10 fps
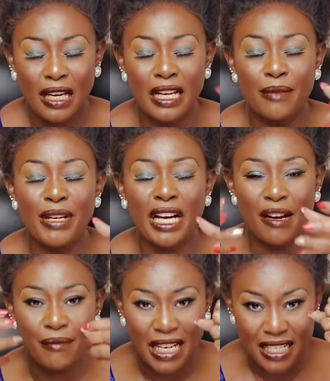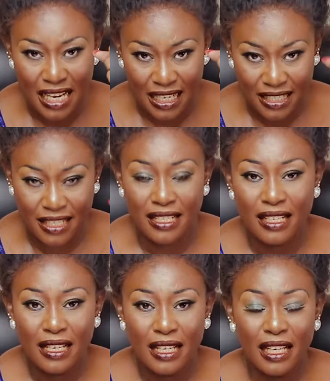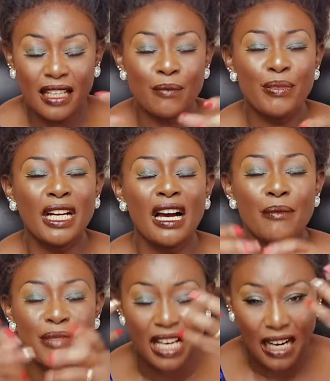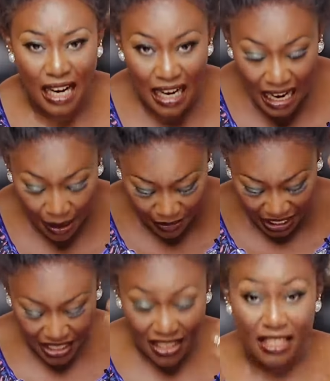It becomes a reality. It becomes a garment.